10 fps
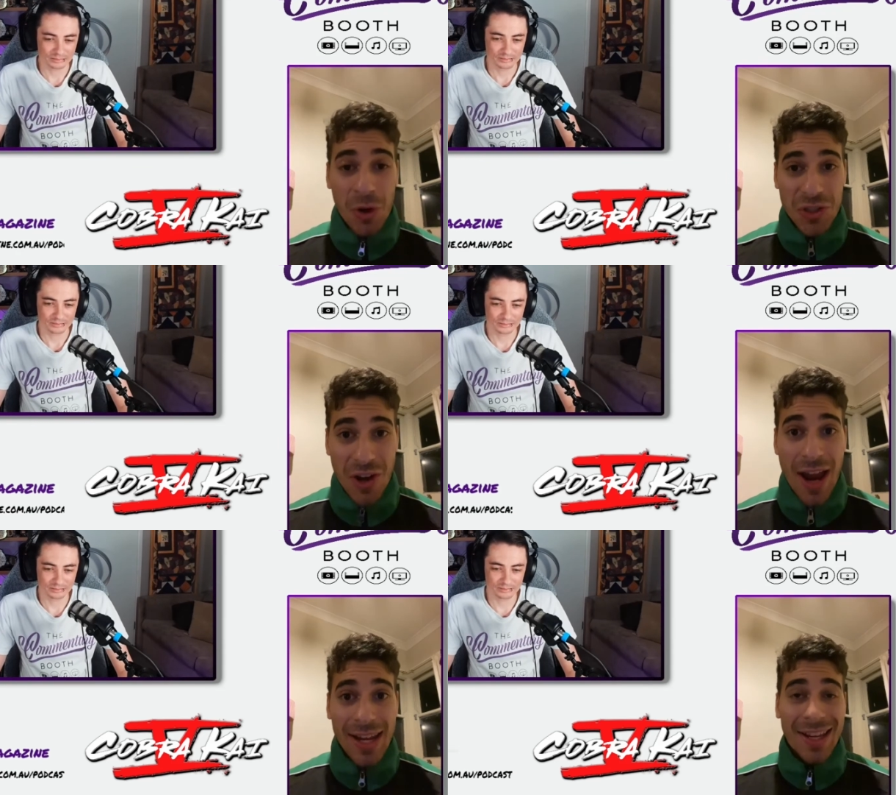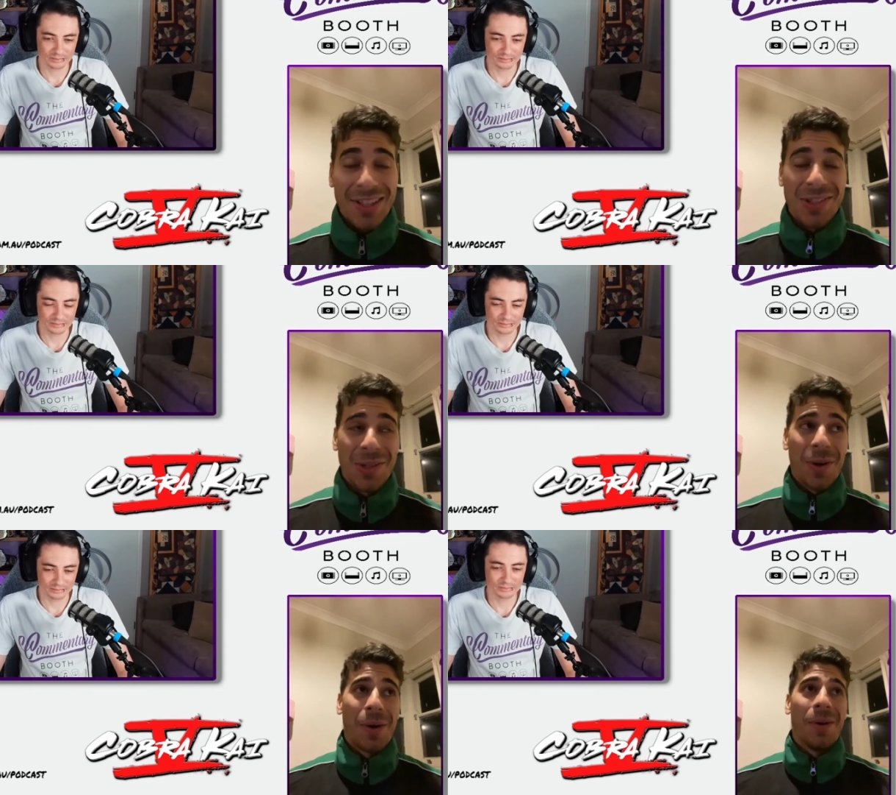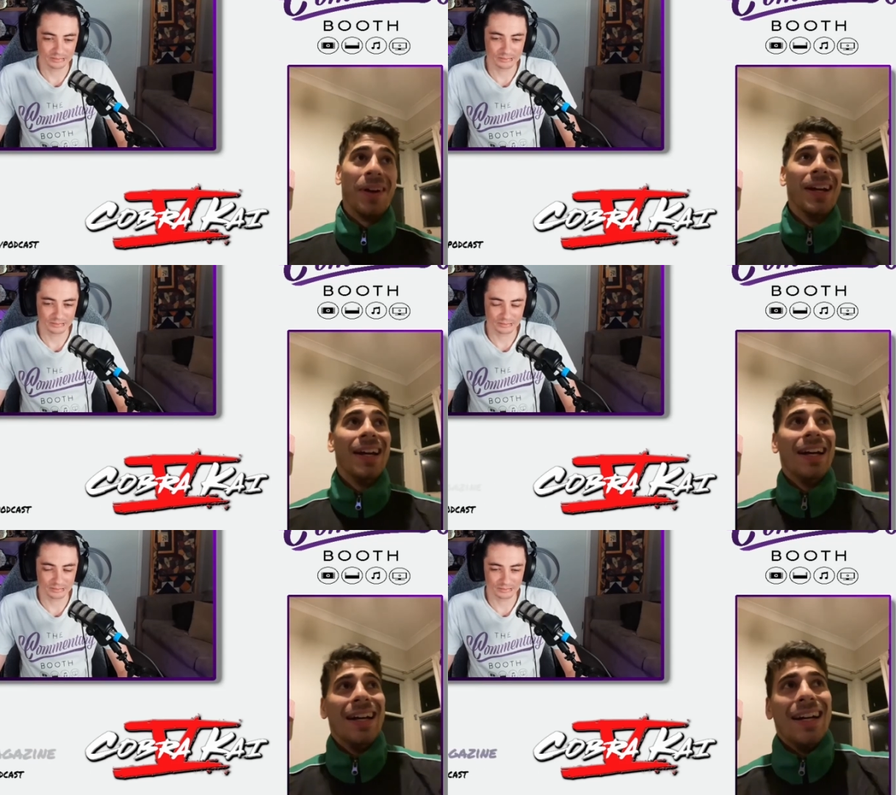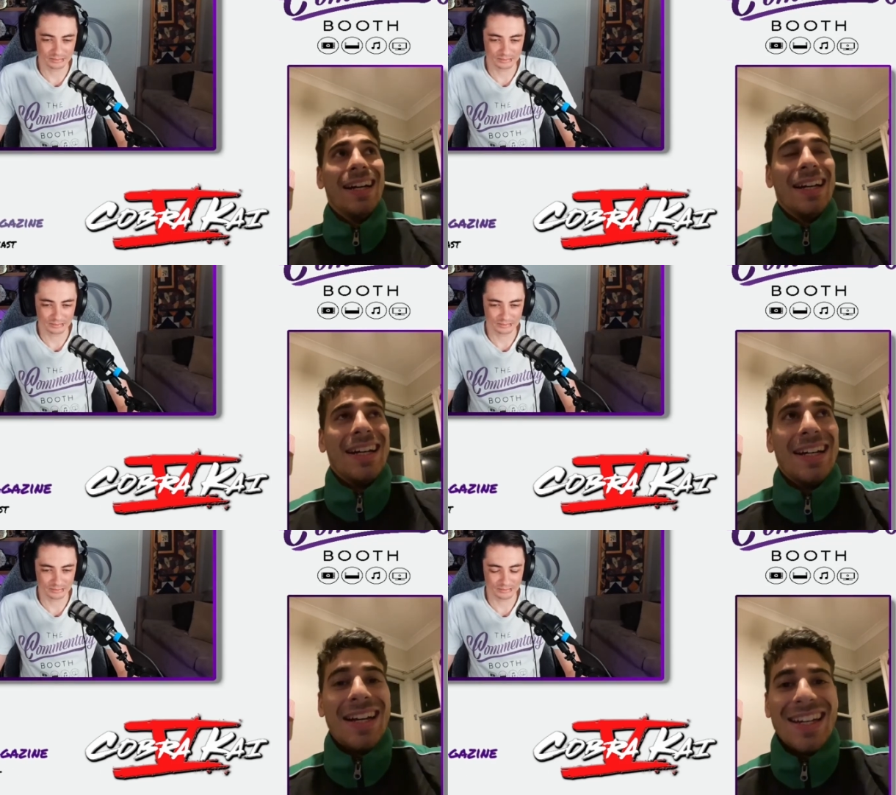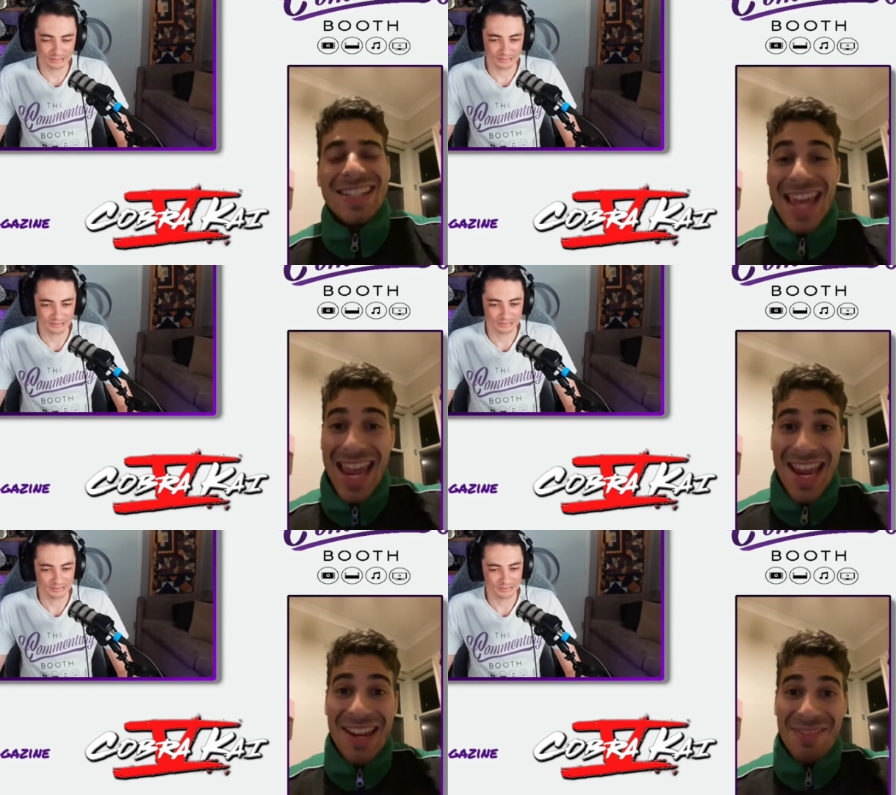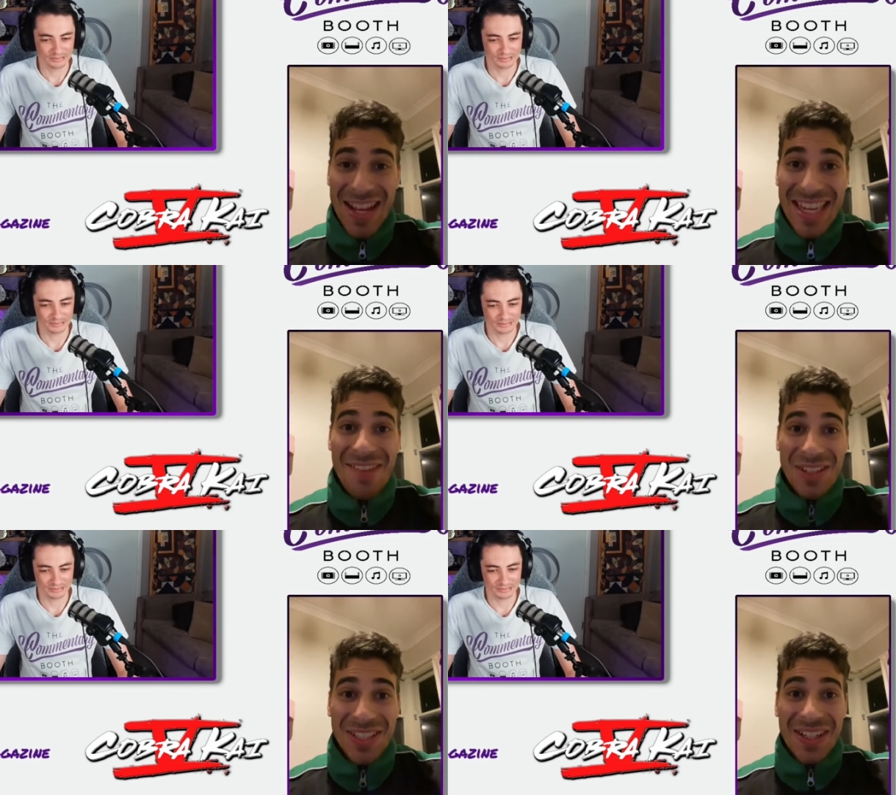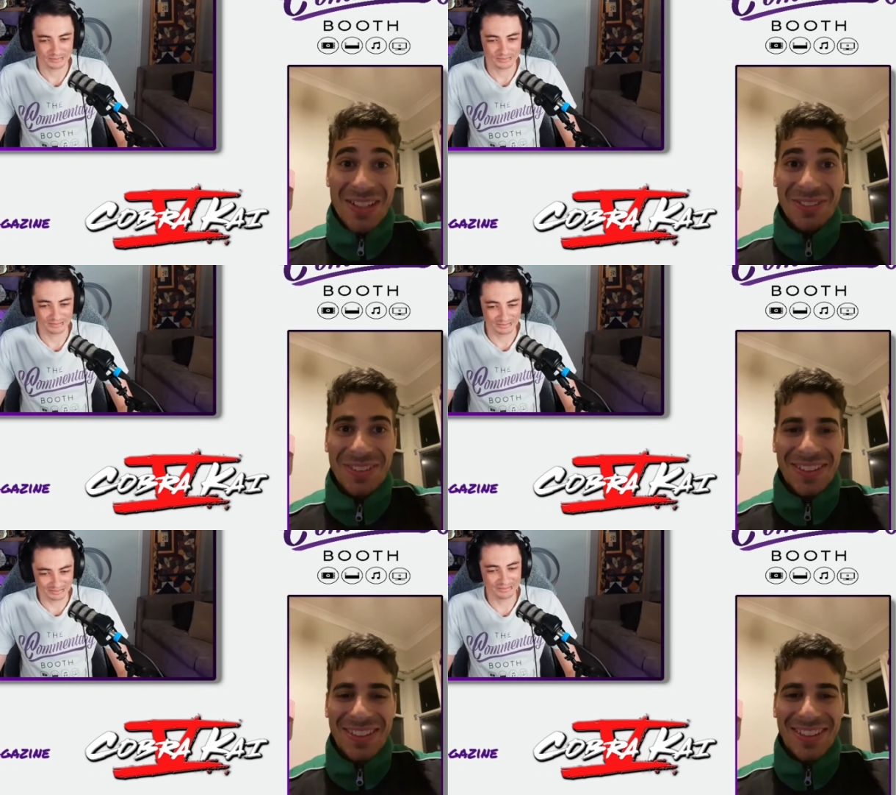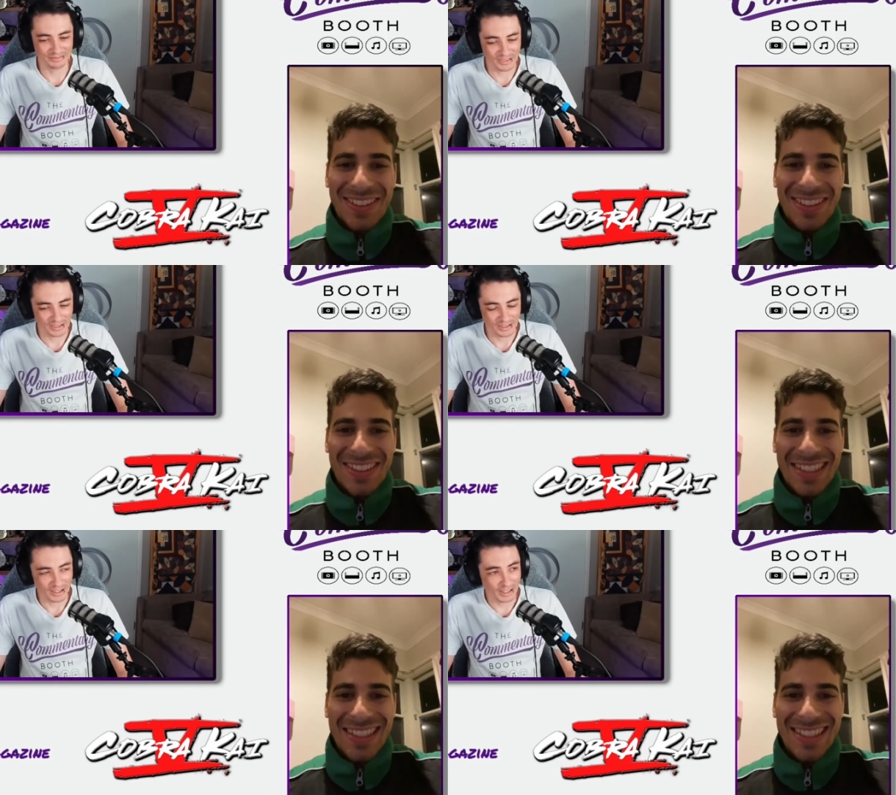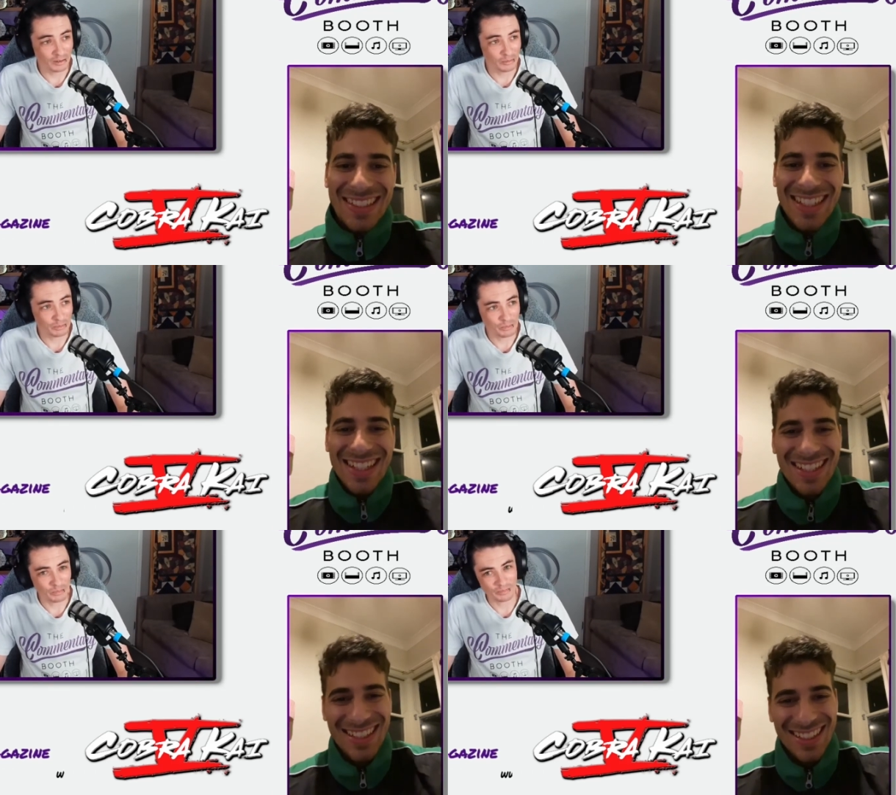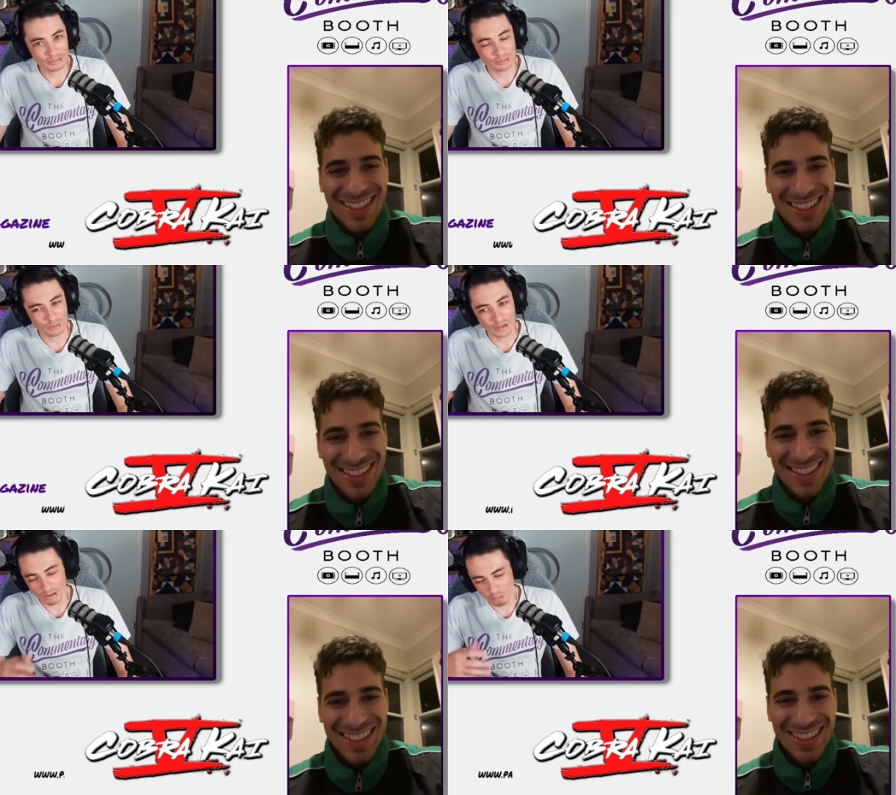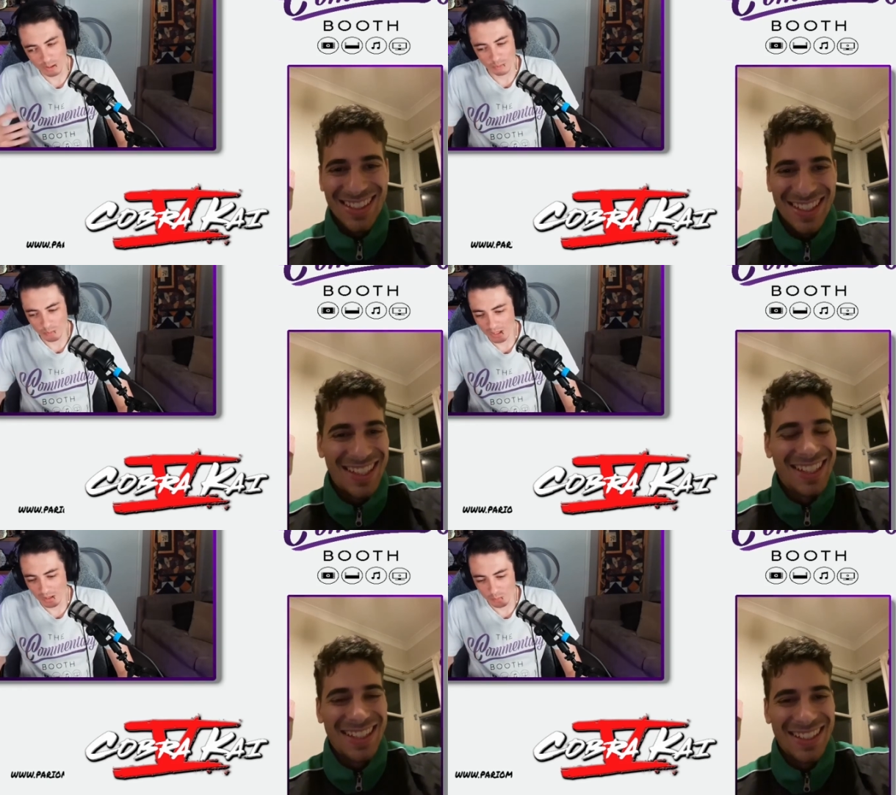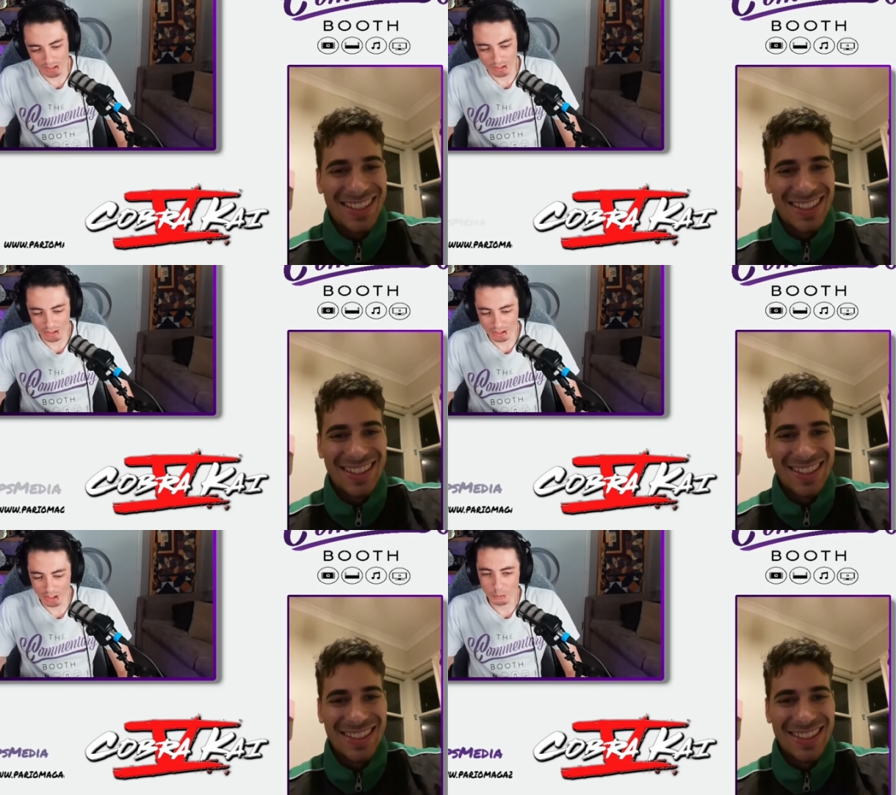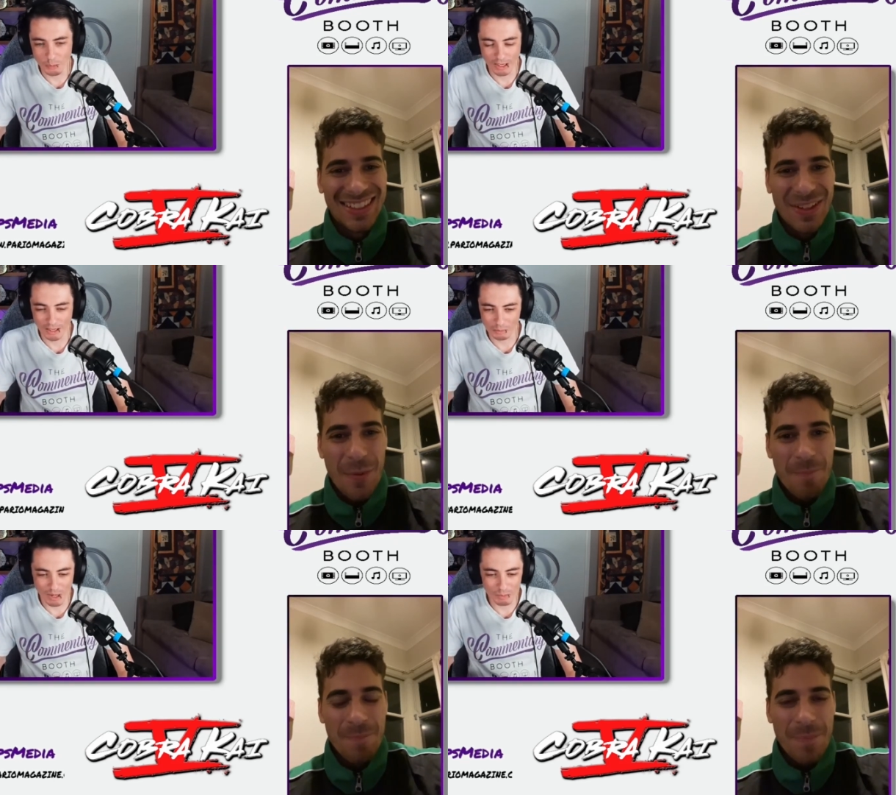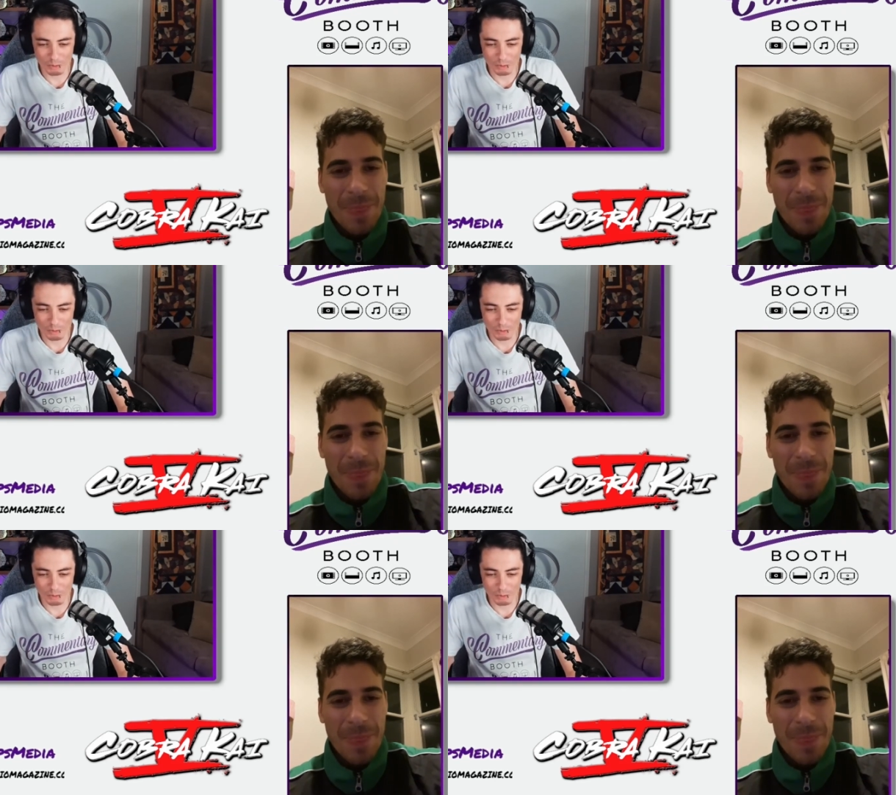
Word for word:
Speaker 1: exciting. So yeah, that's heavy stuff.
Speaker 2: Mm-hmm. And with it being potentially in Japan, maybe